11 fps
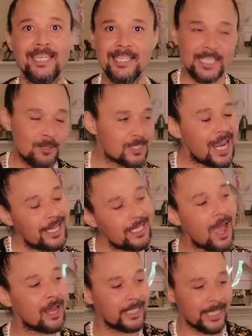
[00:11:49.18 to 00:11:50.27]
Easy was like,
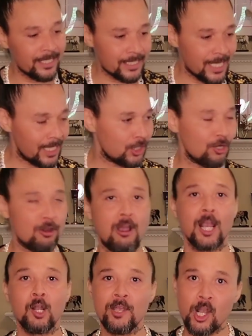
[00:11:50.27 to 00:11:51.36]
y'all niggas get in the
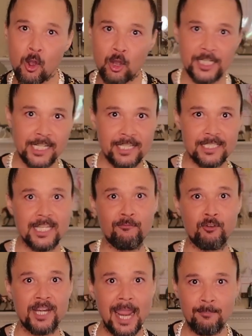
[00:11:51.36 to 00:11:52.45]
car. Quit going to these
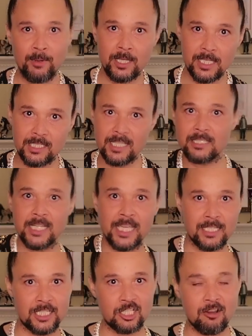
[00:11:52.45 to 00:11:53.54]
different neighborhoods. These
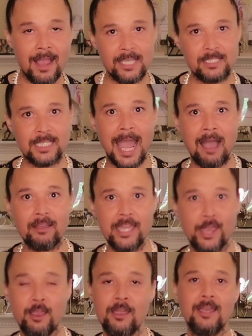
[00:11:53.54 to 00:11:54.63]
niggas is crazy out
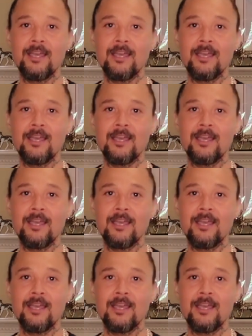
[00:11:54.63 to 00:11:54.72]
here.